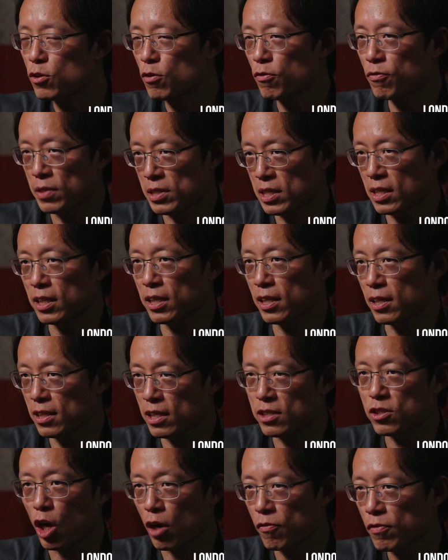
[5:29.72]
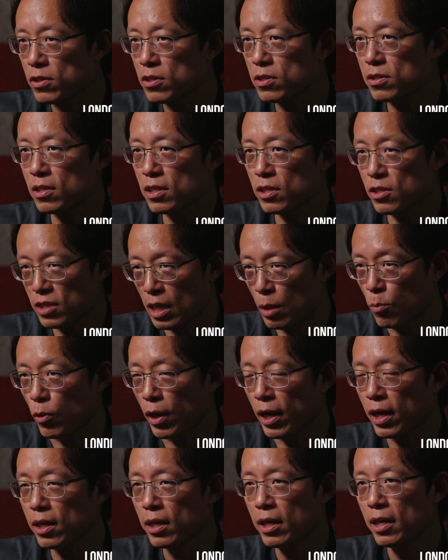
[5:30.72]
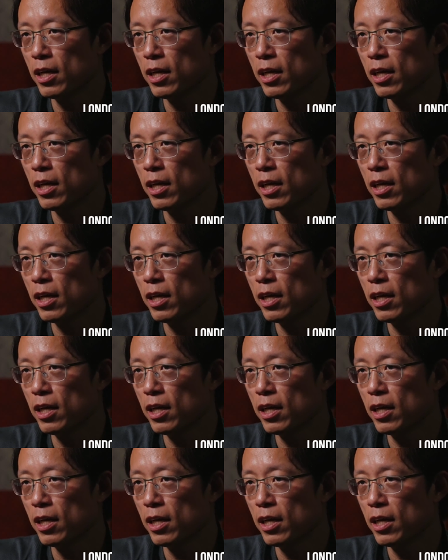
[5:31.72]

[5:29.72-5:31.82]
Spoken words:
you're physically in this office in the same way?